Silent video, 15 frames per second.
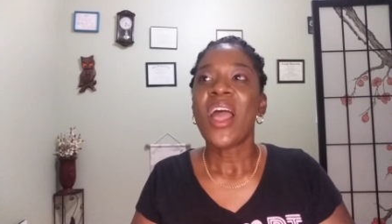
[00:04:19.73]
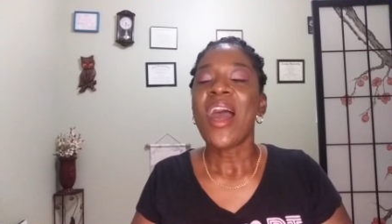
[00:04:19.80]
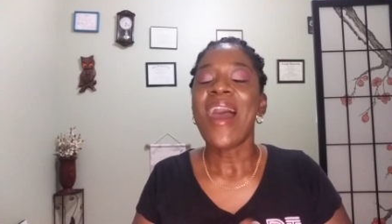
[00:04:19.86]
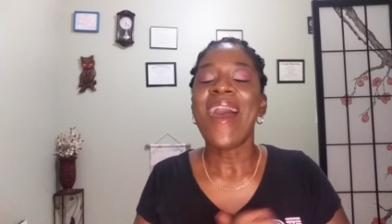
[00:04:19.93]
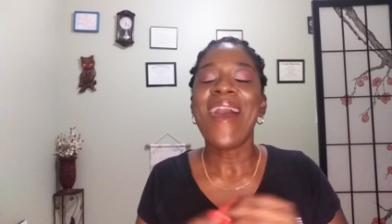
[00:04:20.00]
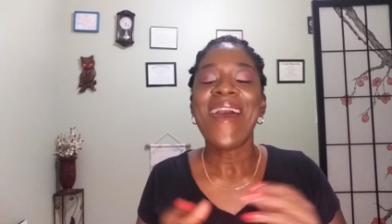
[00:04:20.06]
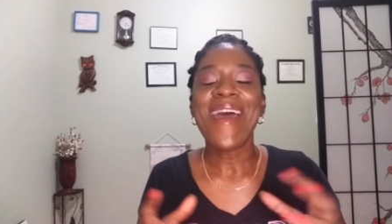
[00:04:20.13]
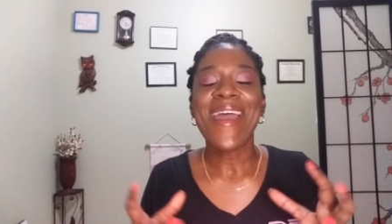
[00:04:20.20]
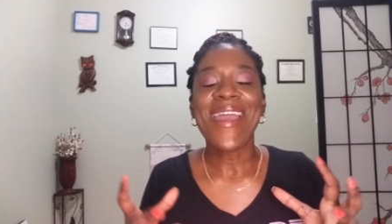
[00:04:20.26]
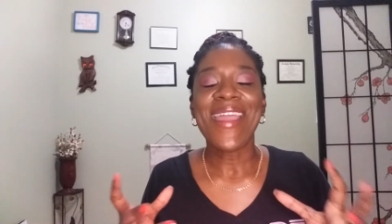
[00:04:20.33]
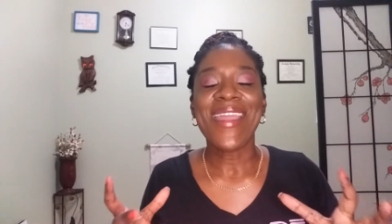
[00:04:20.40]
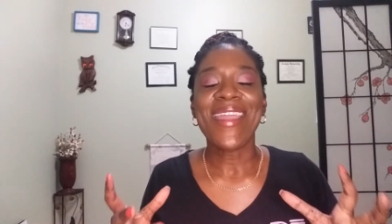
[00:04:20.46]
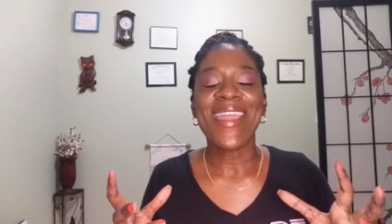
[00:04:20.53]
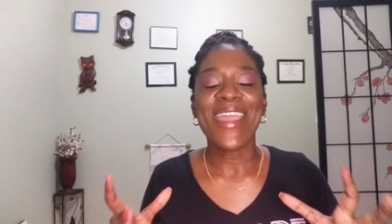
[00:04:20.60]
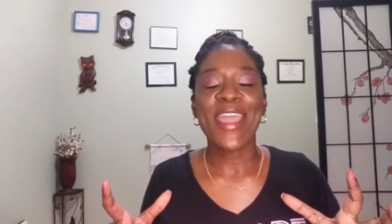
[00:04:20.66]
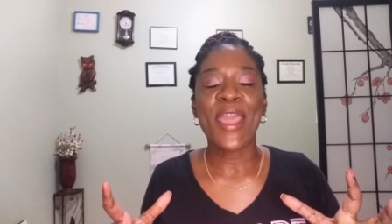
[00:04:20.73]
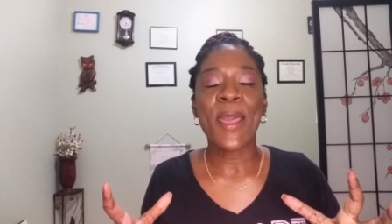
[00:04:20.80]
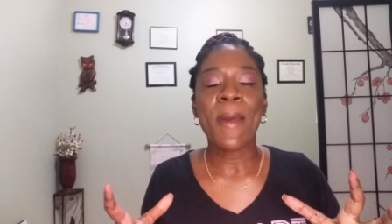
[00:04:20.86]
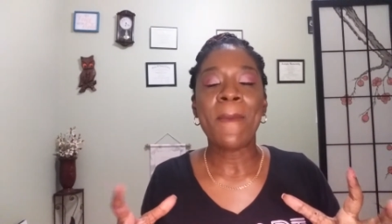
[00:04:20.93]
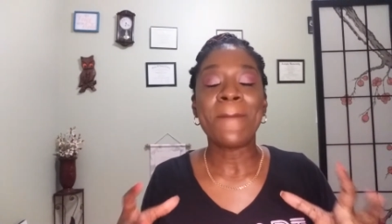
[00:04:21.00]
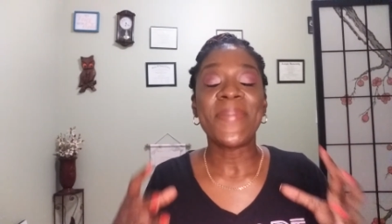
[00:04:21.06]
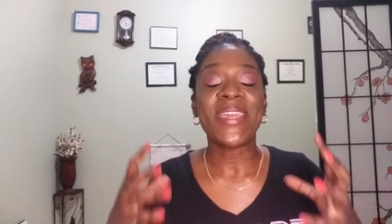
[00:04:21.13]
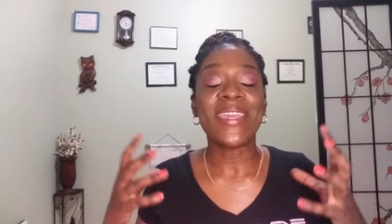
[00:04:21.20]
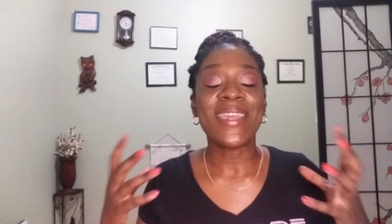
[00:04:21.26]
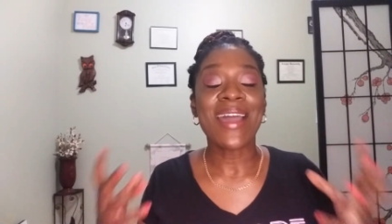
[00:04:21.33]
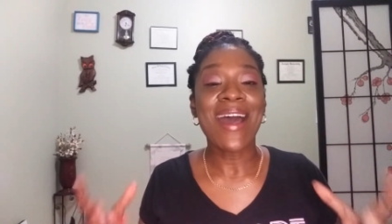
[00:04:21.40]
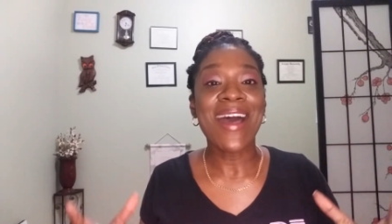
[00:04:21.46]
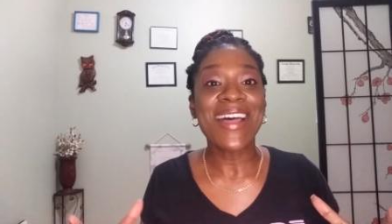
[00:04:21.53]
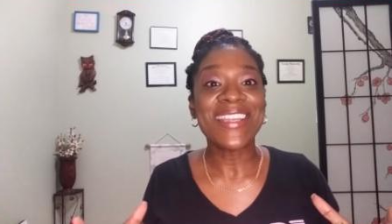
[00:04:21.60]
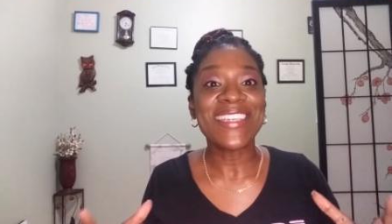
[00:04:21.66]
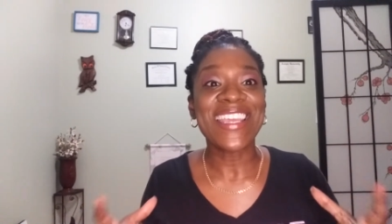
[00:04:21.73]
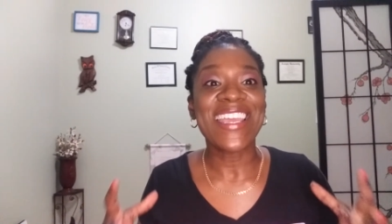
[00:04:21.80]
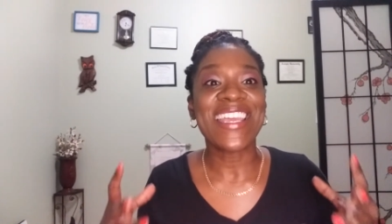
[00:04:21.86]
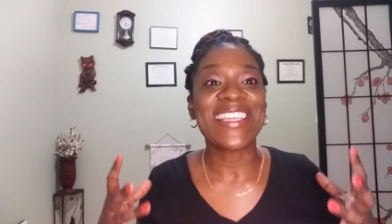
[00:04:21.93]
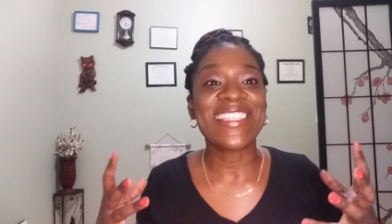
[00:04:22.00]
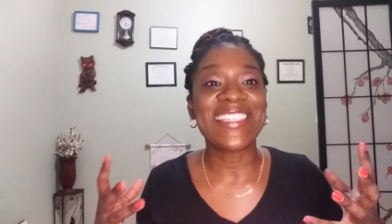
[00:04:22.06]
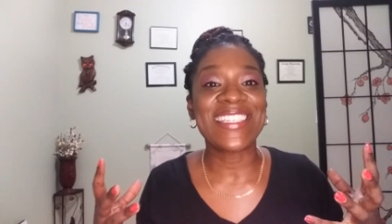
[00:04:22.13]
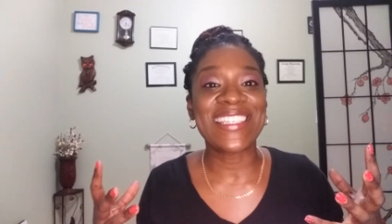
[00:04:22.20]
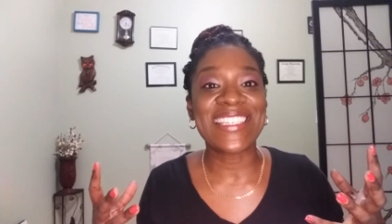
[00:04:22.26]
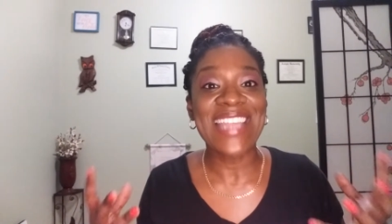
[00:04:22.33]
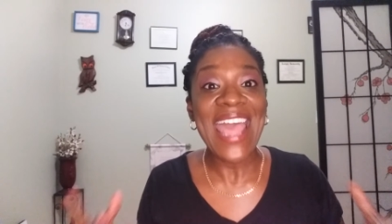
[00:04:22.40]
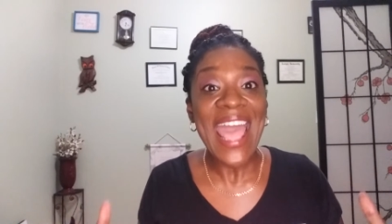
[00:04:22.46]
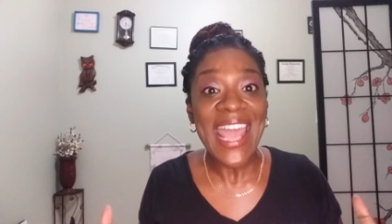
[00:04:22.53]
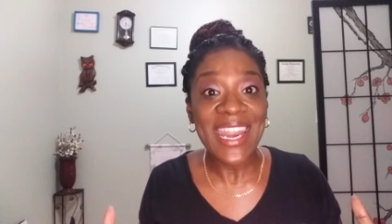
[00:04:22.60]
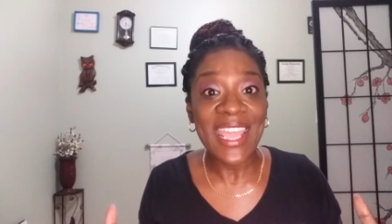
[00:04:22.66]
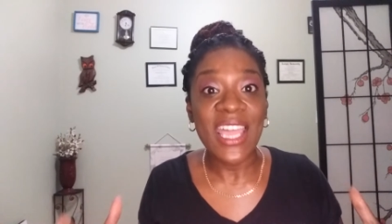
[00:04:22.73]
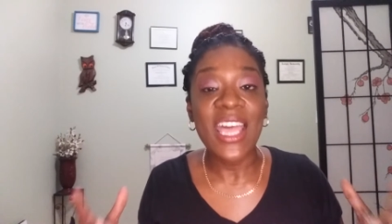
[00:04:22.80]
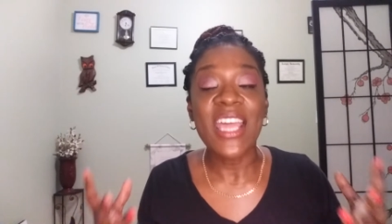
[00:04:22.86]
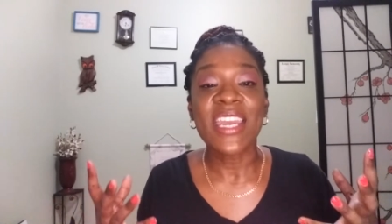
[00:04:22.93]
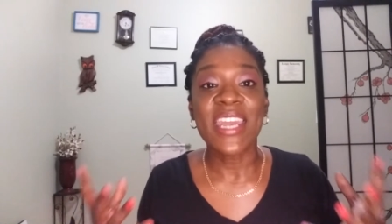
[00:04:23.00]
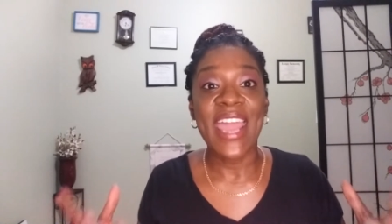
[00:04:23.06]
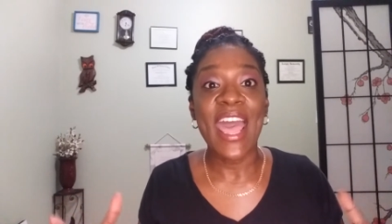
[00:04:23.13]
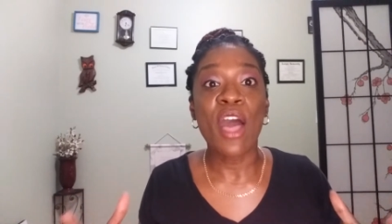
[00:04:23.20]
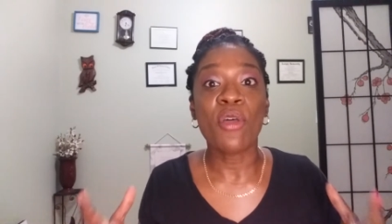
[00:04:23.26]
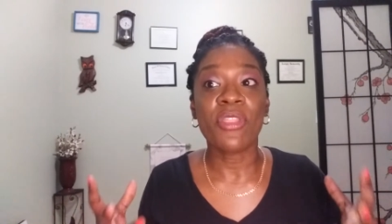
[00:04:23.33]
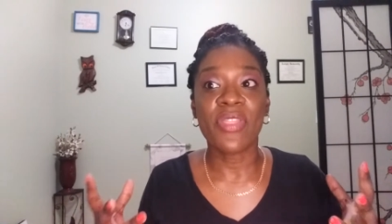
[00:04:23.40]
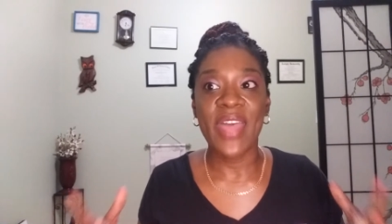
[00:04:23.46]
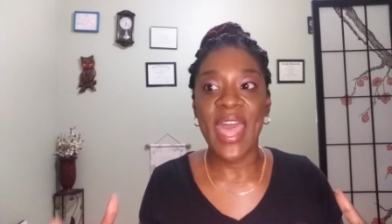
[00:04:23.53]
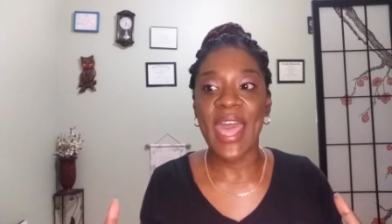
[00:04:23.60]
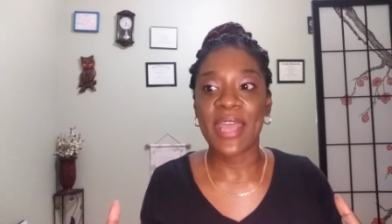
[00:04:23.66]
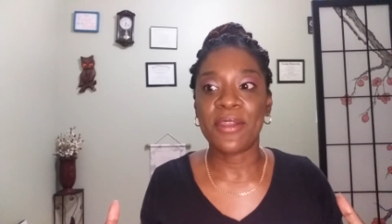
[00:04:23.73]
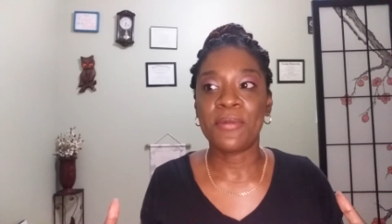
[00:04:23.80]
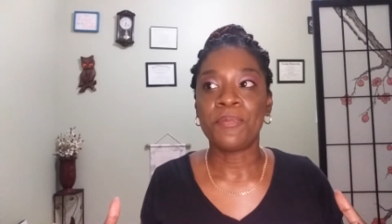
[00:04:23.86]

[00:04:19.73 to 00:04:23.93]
I am beyond ecstatic now that